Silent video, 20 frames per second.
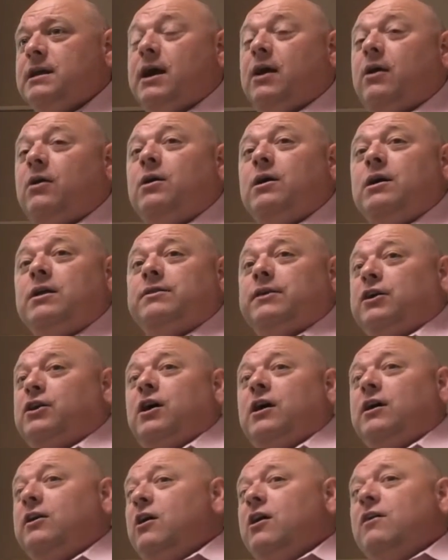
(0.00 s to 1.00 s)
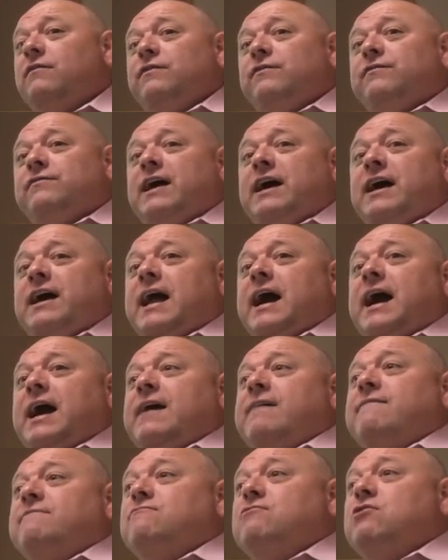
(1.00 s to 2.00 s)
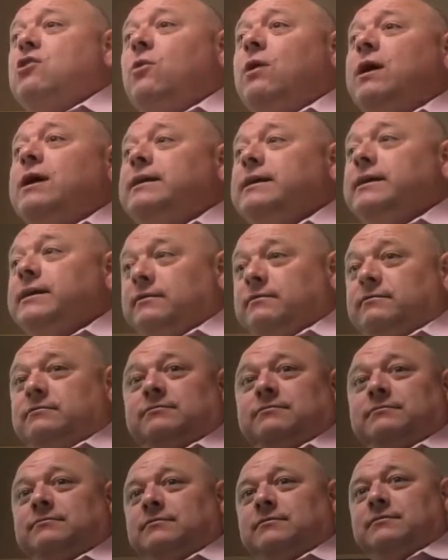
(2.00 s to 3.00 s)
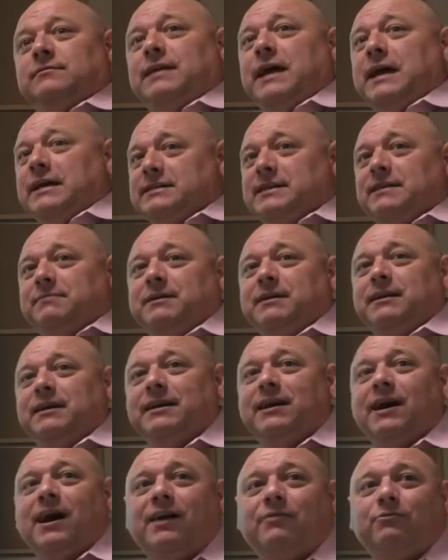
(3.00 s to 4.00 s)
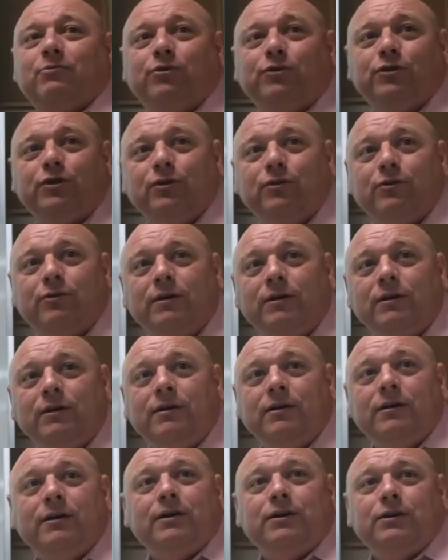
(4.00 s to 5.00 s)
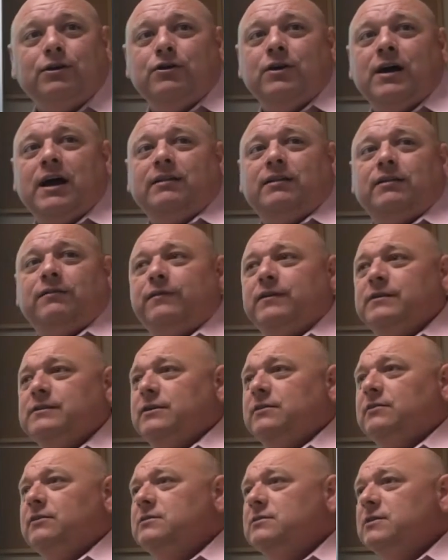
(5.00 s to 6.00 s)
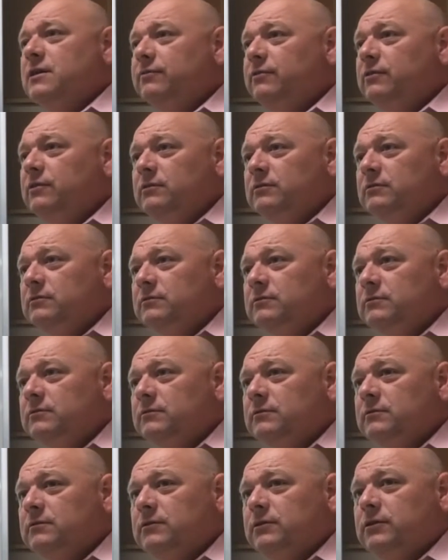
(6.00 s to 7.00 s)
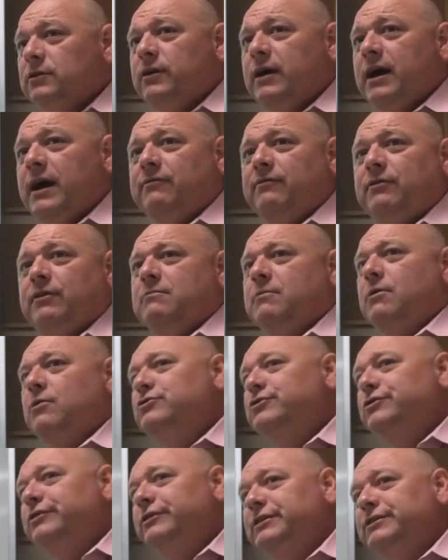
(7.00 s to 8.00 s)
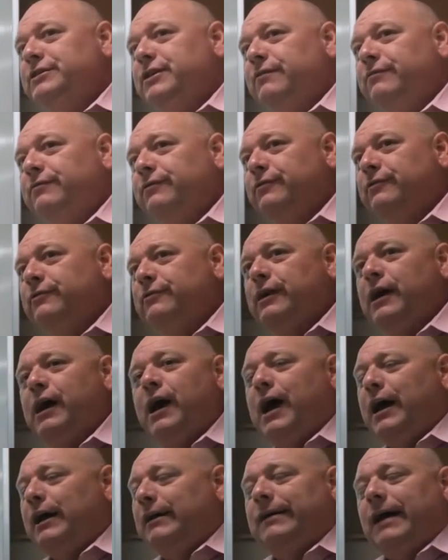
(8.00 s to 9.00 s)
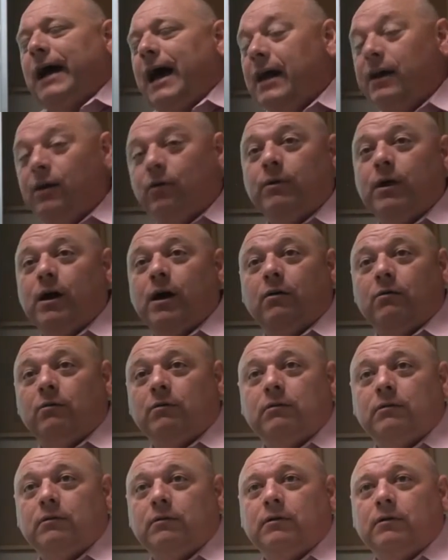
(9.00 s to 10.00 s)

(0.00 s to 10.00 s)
Now, the cutoff of that, I have no idea. That's something God will do. Do you have to physically suffer? Do you have to emotionally suffer? Uh, I don't know.